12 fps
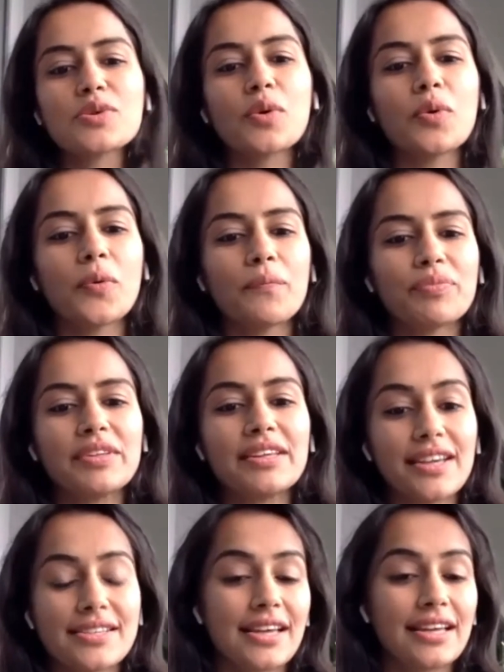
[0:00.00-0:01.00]
So,
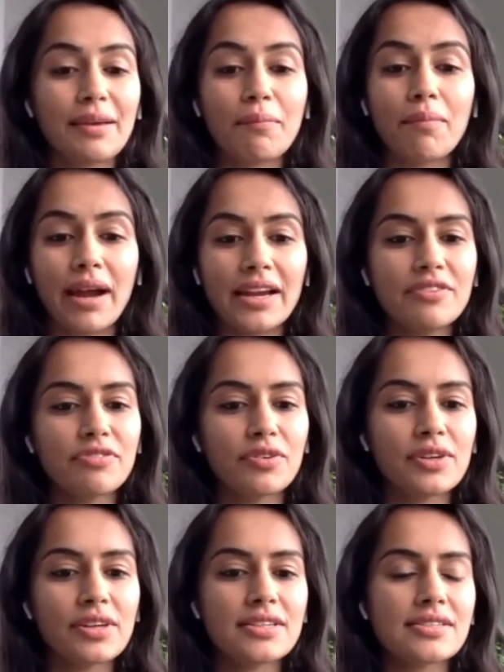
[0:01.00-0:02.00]
yes, I think
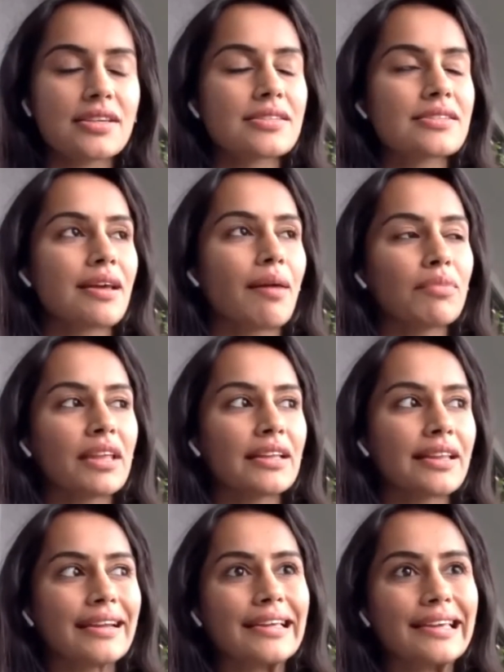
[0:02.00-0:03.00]
mindfulness is something
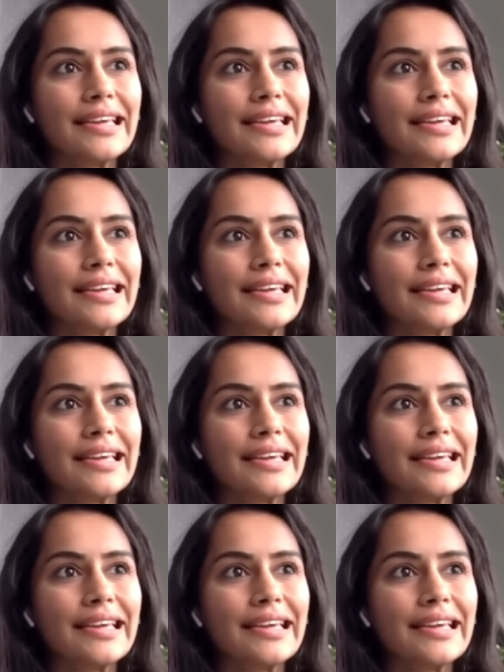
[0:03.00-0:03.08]
that